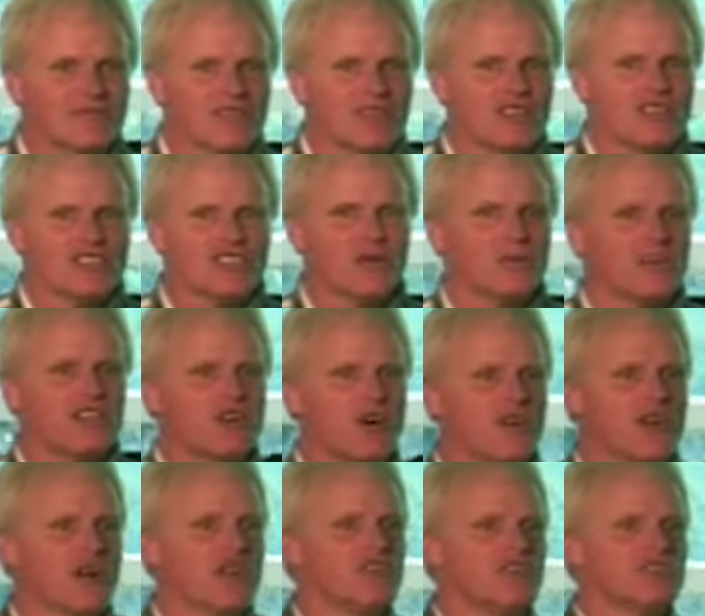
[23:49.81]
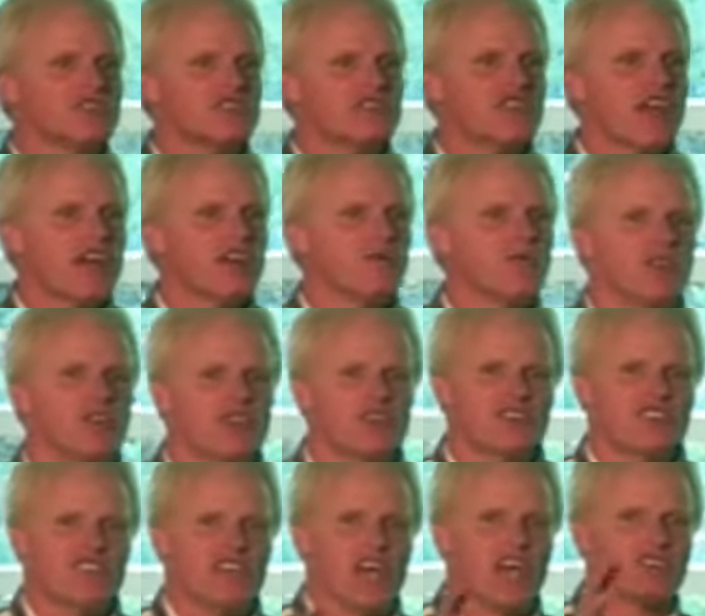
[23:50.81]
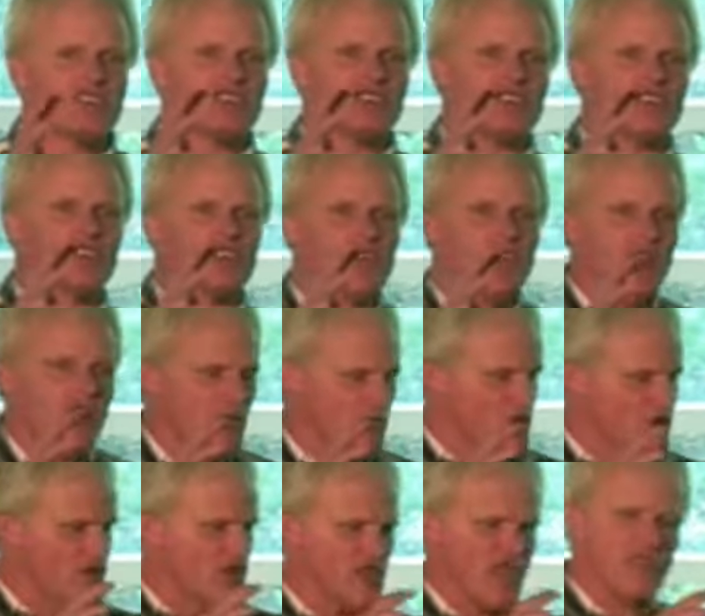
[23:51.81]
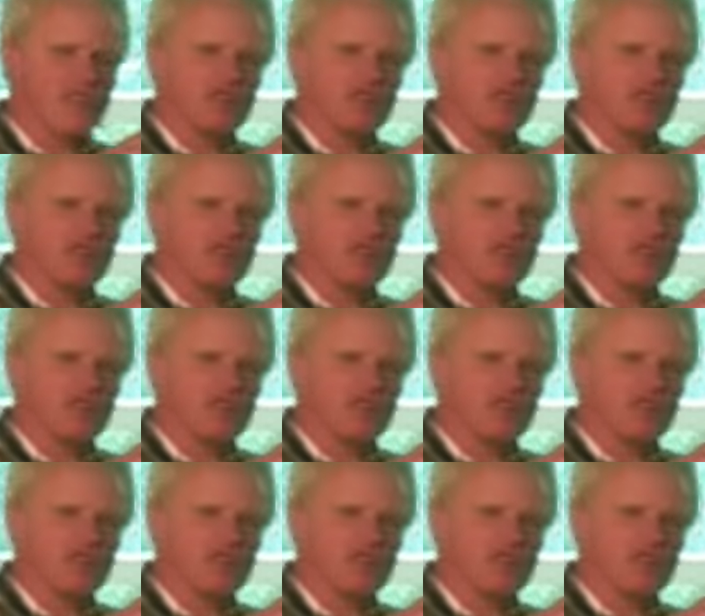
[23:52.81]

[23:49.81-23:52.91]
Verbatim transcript: See, we don't understand it. When you get a